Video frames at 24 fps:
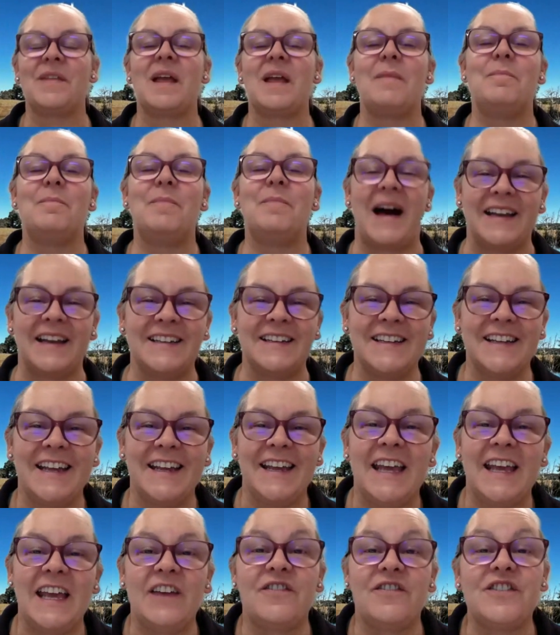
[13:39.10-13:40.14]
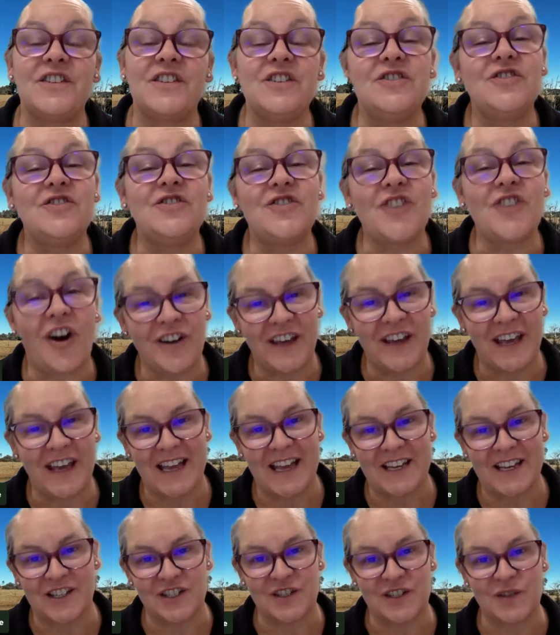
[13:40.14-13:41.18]
But if you don't
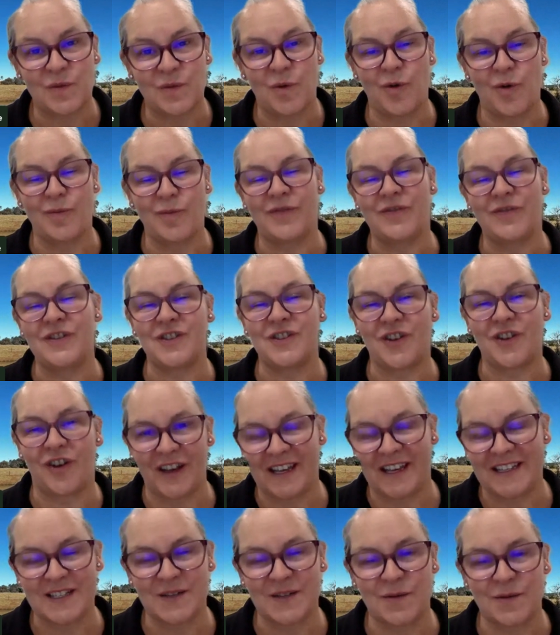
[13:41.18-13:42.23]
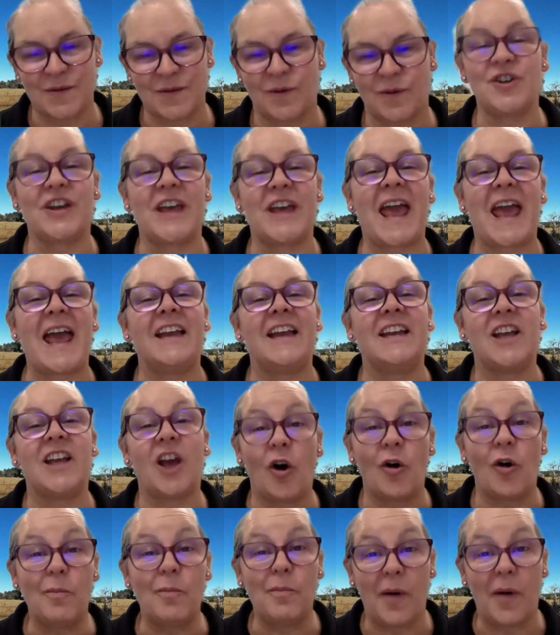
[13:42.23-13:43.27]
catch a swarm, if you don't get swarms, you can
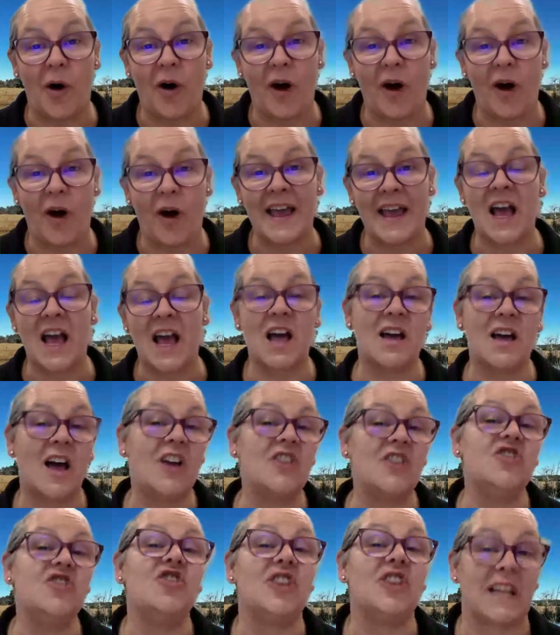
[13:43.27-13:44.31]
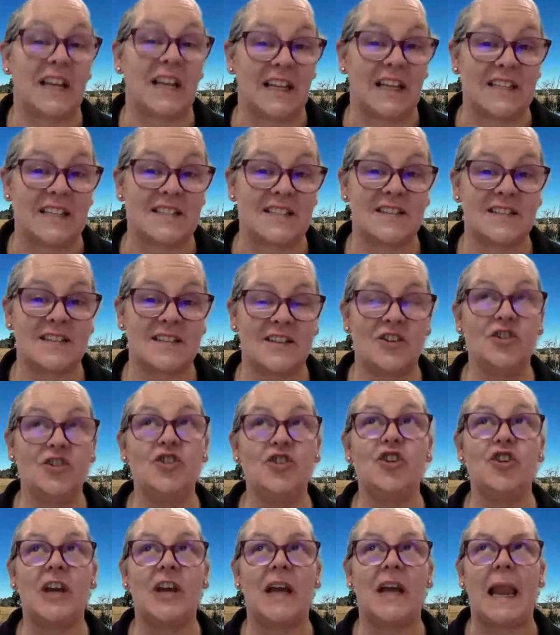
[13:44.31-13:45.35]
go and buy a nucleus,
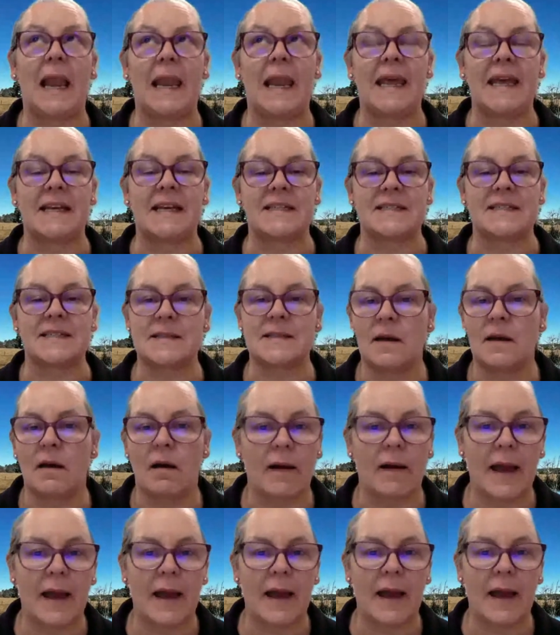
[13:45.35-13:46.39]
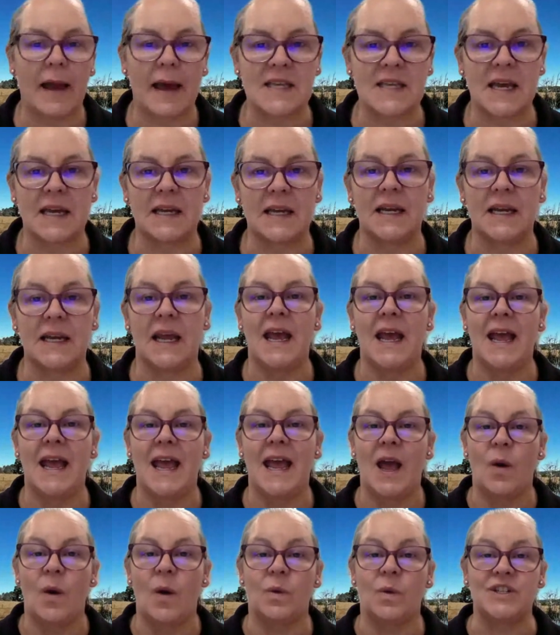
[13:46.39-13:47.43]
can't even say it,
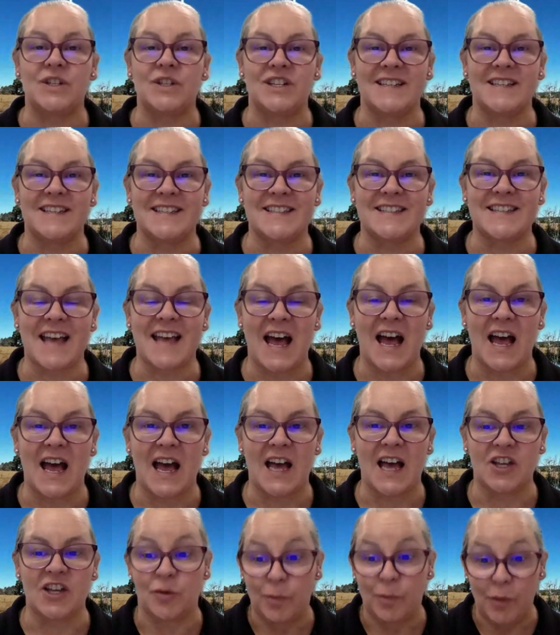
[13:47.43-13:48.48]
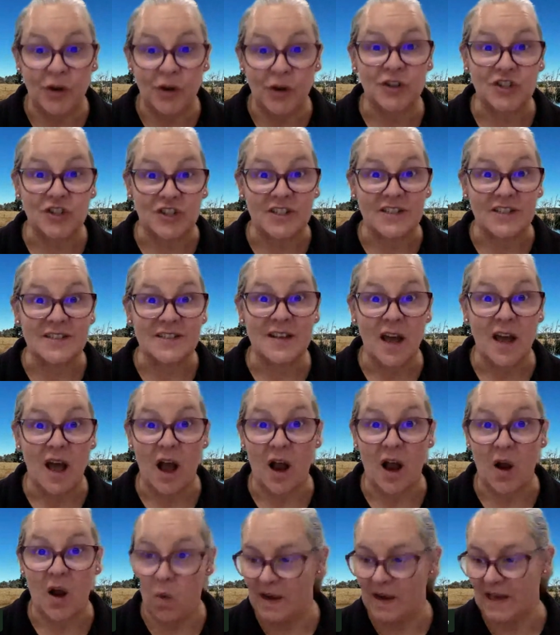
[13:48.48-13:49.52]
which is you purchase
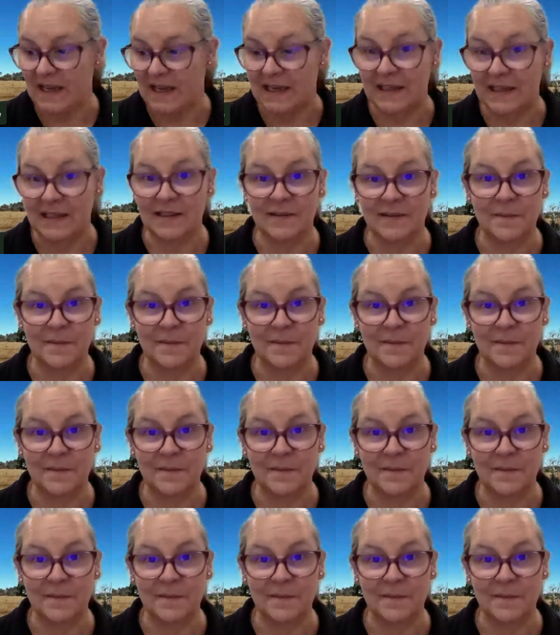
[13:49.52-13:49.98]
a queen